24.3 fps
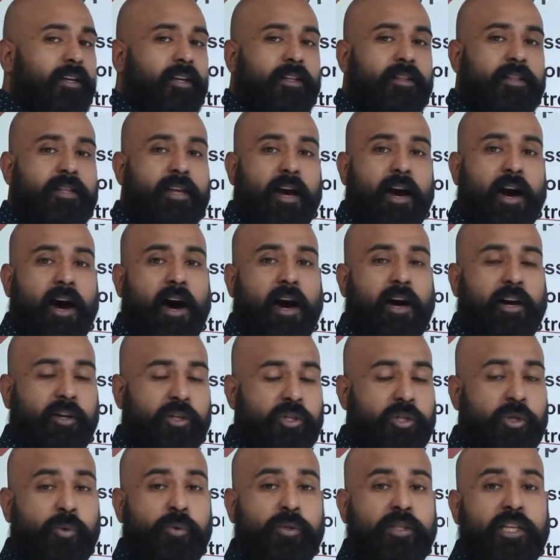
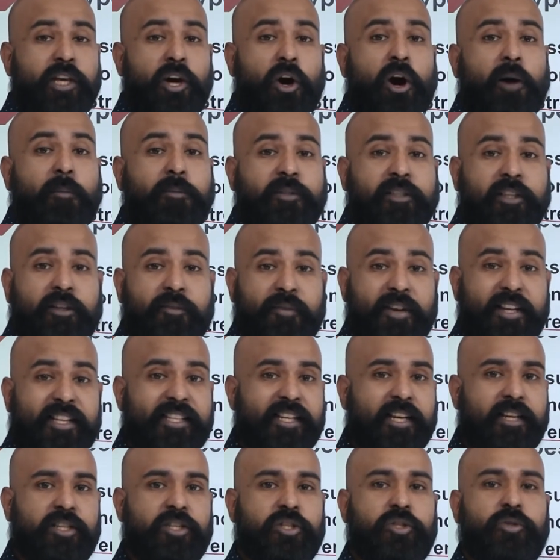the option which
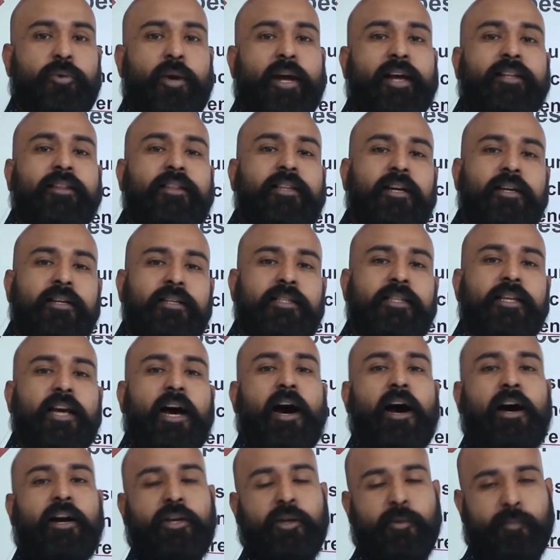strengthens the
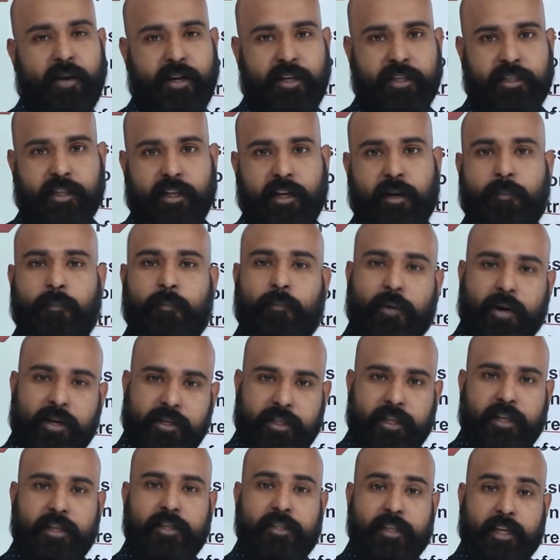argument
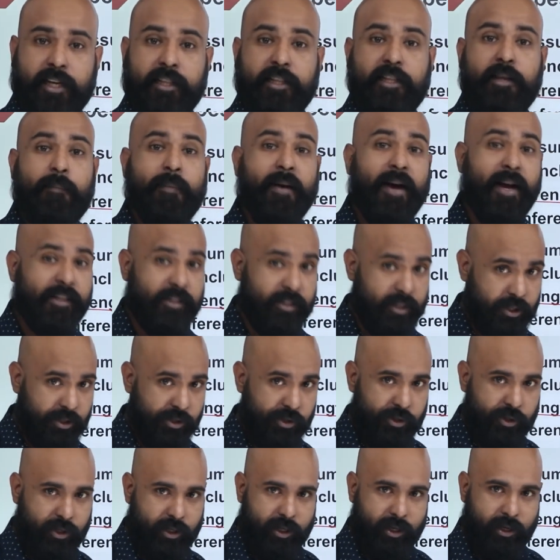present in the
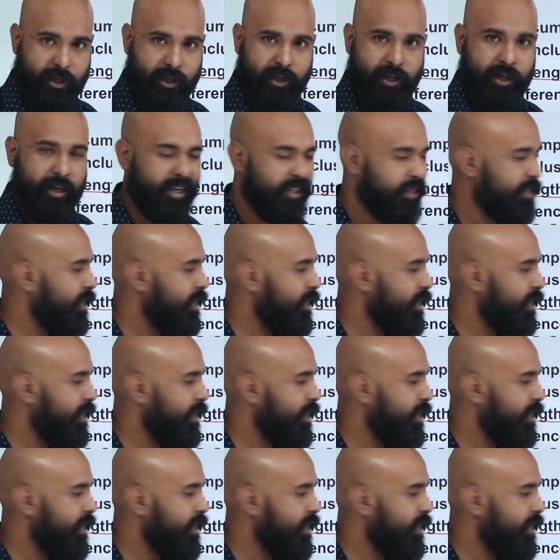passage. In